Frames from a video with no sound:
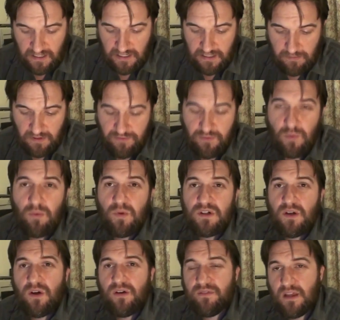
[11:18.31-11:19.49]
If you want
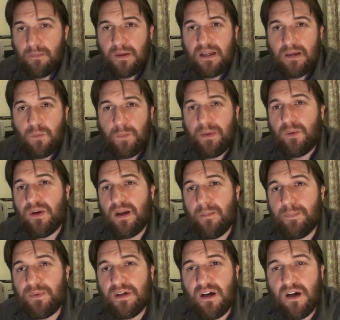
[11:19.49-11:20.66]
one, go over there, pick one
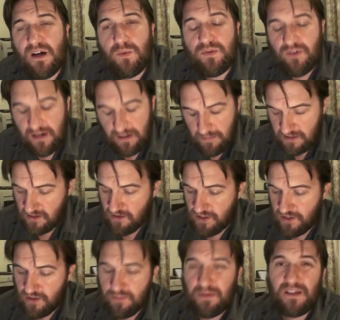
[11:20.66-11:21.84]
up. I would recommend that you
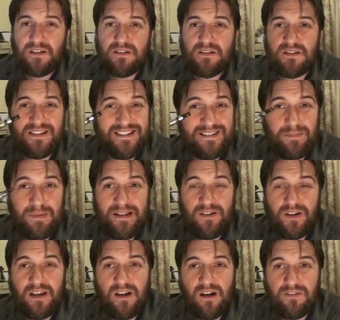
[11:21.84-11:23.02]
do because it's been
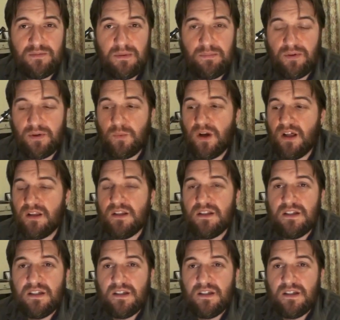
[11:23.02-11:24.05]
looking after me pretty well.